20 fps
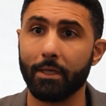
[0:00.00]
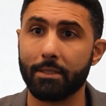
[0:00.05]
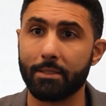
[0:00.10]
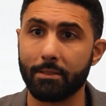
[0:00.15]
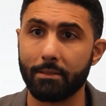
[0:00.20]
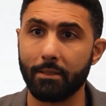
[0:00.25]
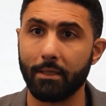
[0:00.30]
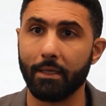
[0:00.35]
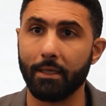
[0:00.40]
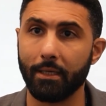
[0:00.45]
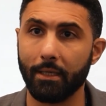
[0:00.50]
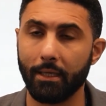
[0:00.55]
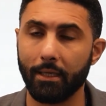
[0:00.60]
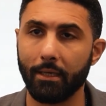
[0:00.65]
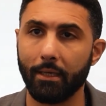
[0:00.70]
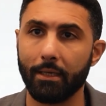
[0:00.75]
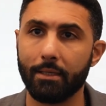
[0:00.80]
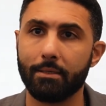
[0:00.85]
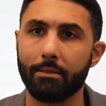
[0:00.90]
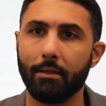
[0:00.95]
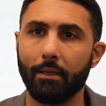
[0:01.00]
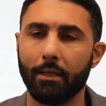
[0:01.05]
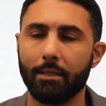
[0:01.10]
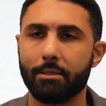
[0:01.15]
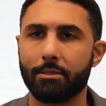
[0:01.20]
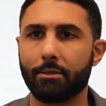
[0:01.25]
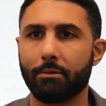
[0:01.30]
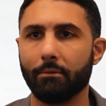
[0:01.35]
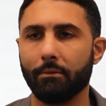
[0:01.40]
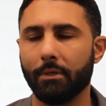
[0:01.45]

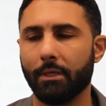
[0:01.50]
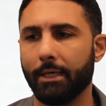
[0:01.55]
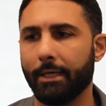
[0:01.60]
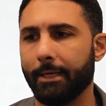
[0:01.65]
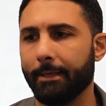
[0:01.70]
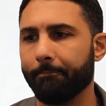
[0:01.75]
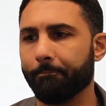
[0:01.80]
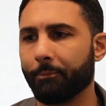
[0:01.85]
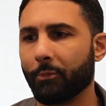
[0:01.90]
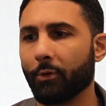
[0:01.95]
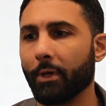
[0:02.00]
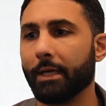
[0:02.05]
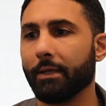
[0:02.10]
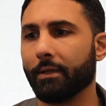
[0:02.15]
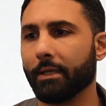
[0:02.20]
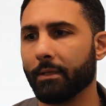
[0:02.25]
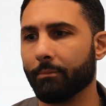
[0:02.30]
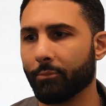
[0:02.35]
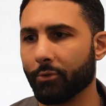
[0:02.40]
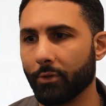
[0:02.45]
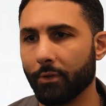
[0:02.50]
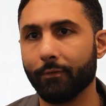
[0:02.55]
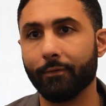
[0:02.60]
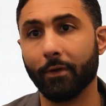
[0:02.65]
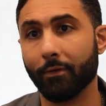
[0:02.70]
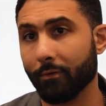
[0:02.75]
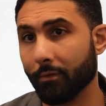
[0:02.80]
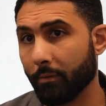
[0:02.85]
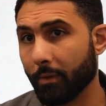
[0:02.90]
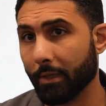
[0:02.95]
It's greatly improved
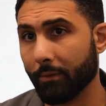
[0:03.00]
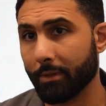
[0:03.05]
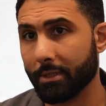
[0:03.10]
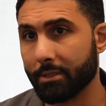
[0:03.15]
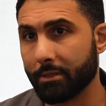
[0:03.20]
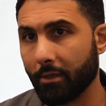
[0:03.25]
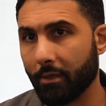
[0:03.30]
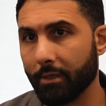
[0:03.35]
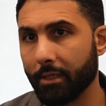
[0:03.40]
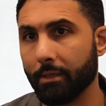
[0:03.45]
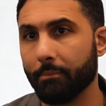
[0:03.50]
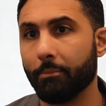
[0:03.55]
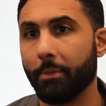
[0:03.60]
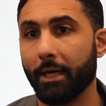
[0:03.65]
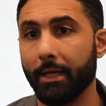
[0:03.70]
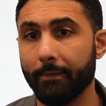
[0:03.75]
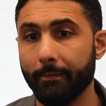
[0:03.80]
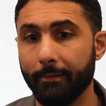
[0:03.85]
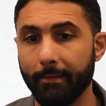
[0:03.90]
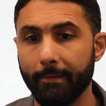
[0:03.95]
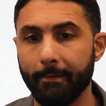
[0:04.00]
over where we started, but